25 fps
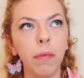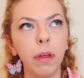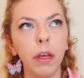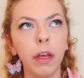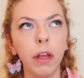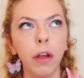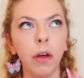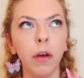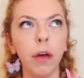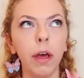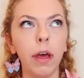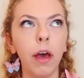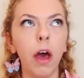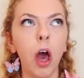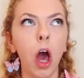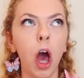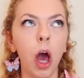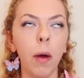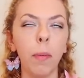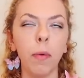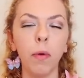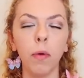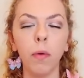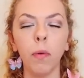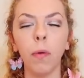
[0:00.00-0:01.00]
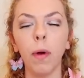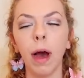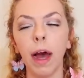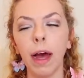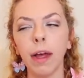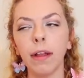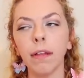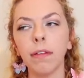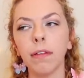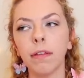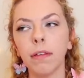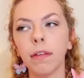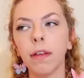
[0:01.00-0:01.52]
you know, herbal
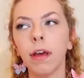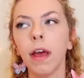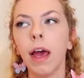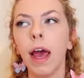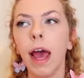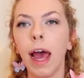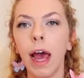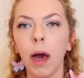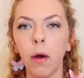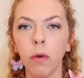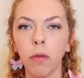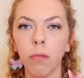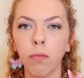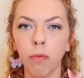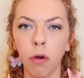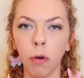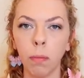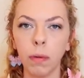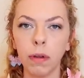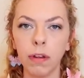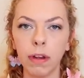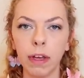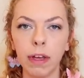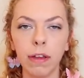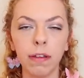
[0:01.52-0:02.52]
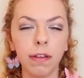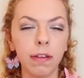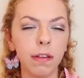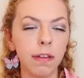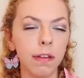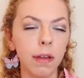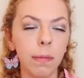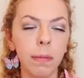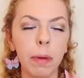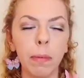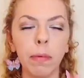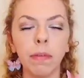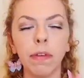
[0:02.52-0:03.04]
and health properties, because
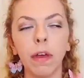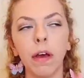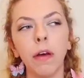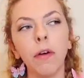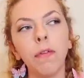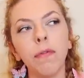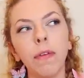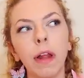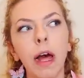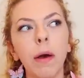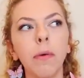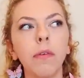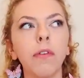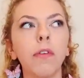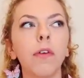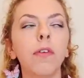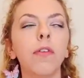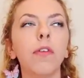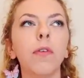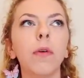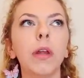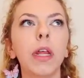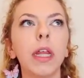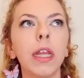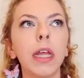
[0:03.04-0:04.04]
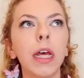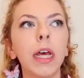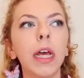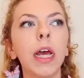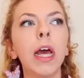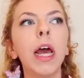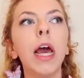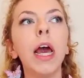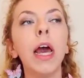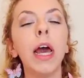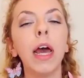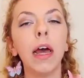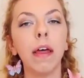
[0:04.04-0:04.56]
some people say, oh, flowers don't do anything.
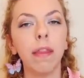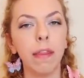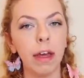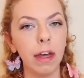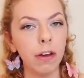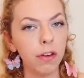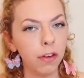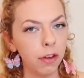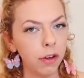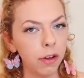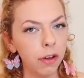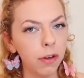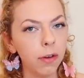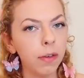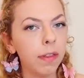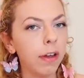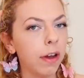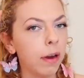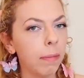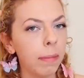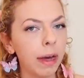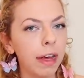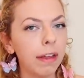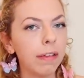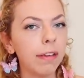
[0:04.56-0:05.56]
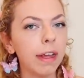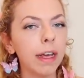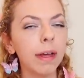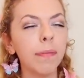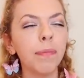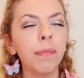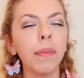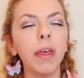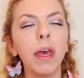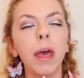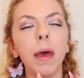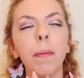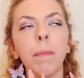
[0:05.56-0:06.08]
They do, they're amazing.
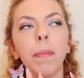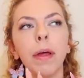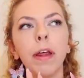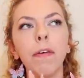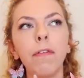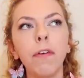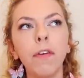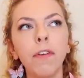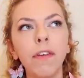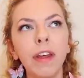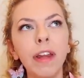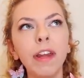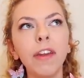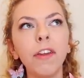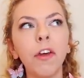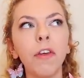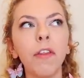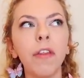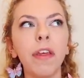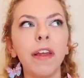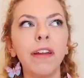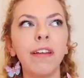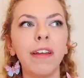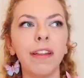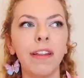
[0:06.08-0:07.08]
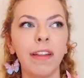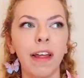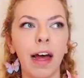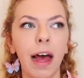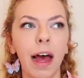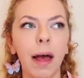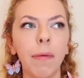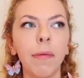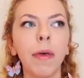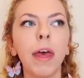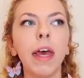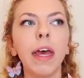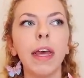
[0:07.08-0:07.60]
But if you didn't know that they did
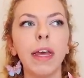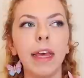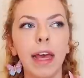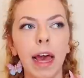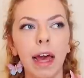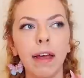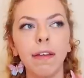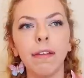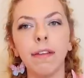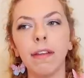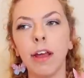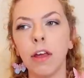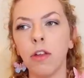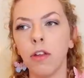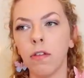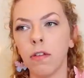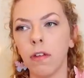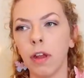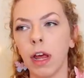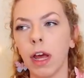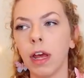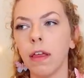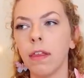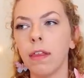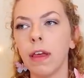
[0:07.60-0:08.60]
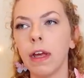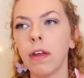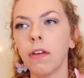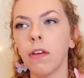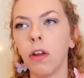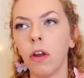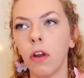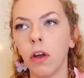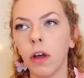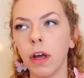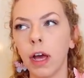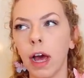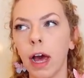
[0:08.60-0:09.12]
that, yes, they're just like a thing to
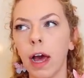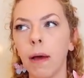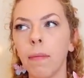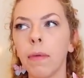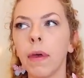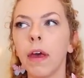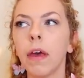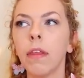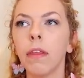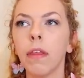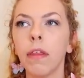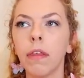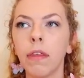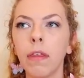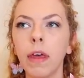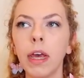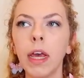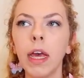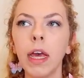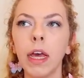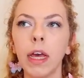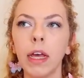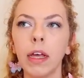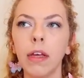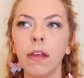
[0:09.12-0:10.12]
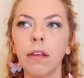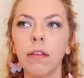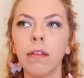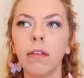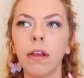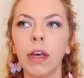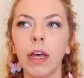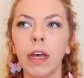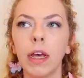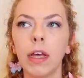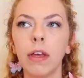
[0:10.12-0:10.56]
look at. The thing is